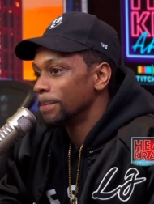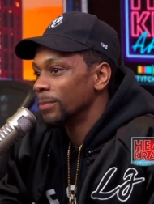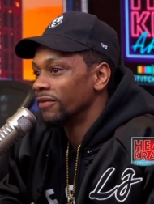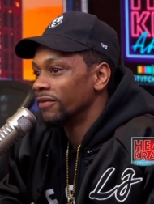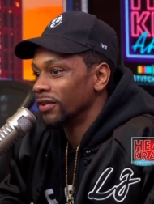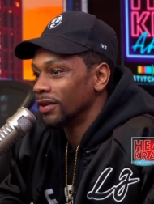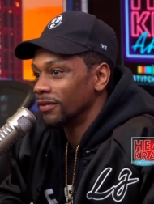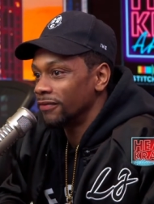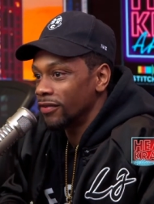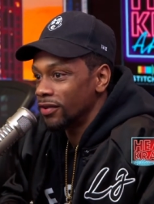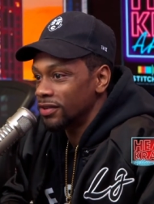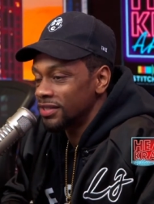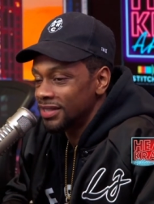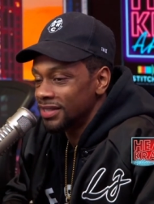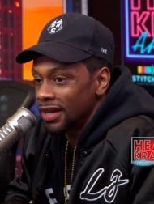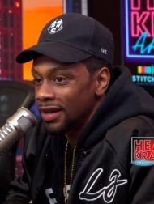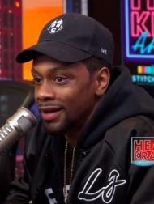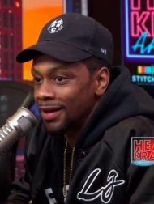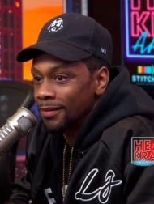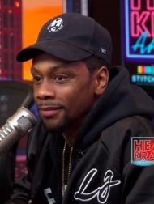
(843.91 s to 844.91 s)
for the first
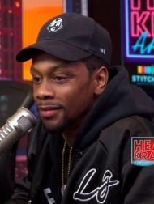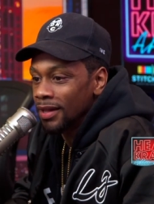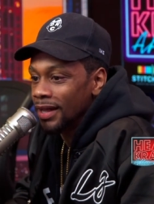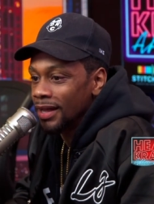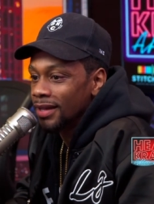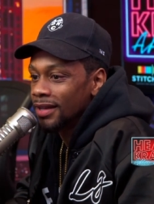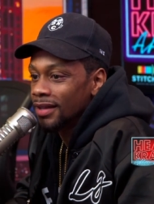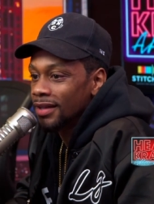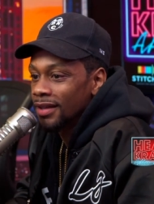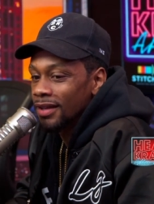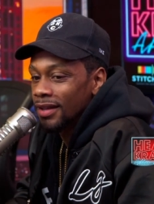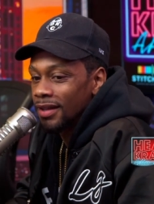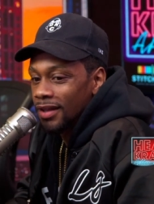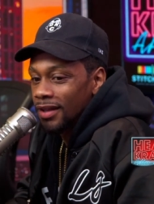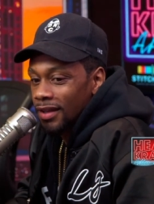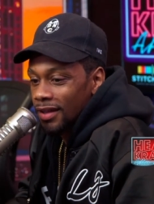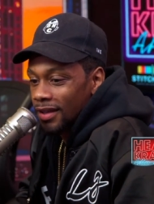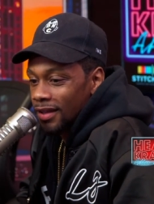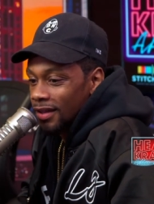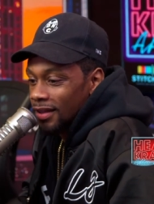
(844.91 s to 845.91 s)
time, like,
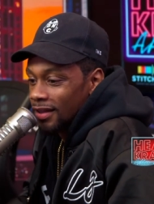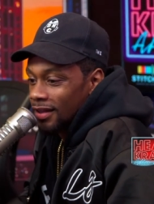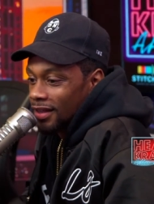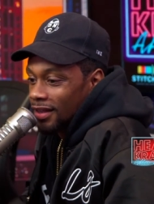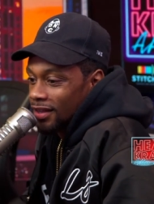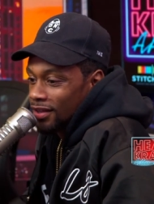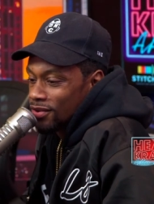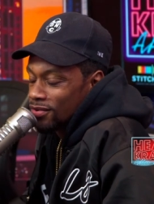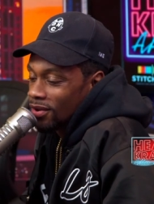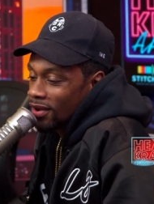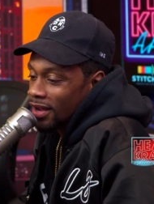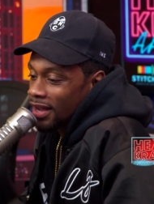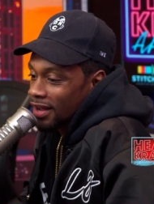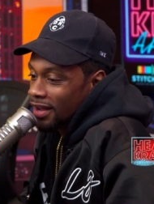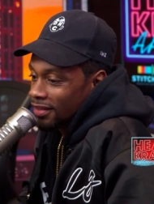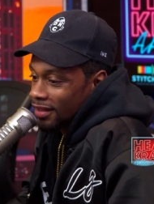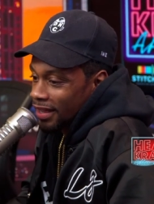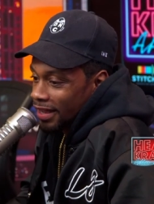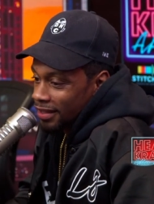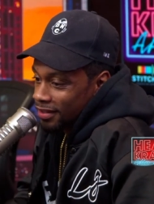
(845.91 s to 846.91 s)
you know
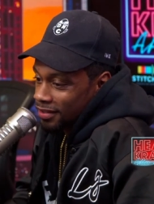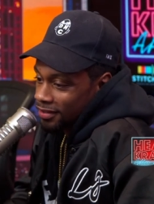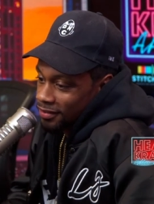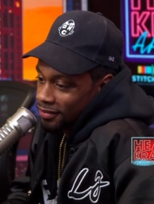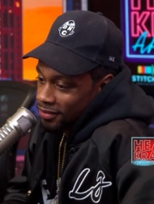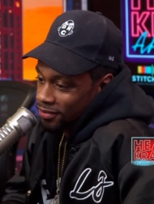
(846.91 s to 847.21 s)
how, like,